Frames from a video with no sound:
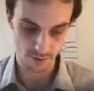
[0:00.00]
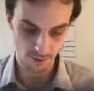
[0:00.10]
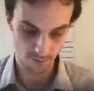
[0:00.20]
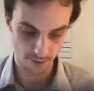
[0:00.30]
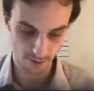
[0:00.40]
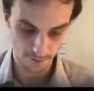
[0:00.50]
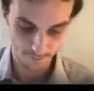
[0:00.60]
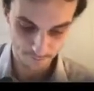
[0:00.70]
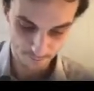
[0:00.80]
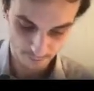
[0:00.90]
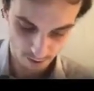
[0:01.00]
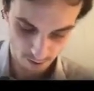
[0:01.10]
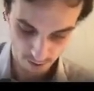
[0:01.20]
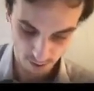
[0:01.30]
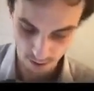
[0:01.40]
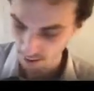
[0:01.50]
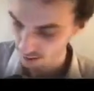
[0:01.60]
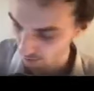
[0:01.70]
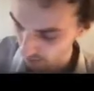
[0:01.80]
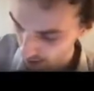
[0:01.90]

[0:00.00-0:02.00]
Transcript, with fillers: and stuff like that. Step